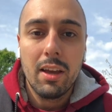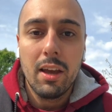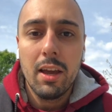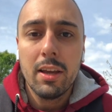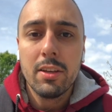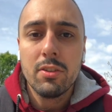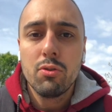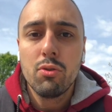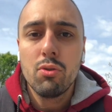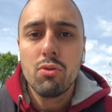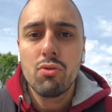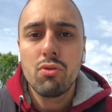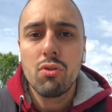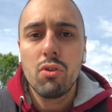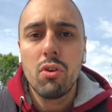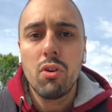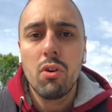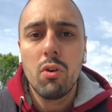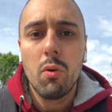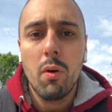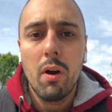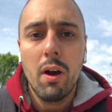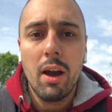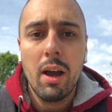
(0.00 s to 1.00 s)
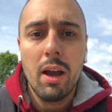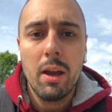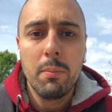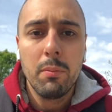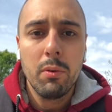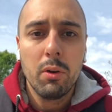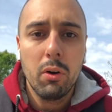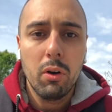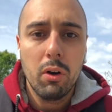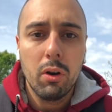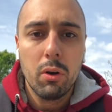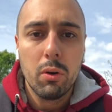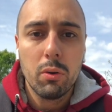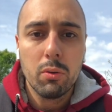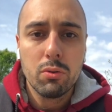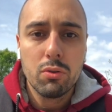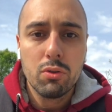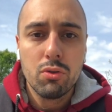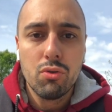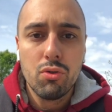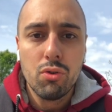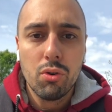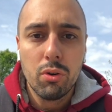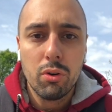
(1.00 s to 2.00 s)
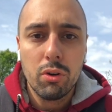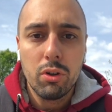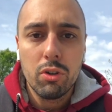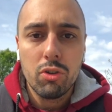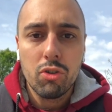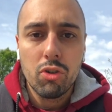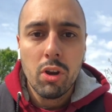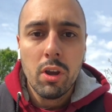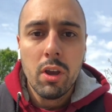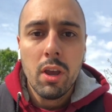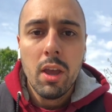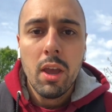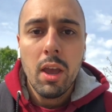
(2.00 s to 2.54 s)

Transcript: As usual, I'm your host, George,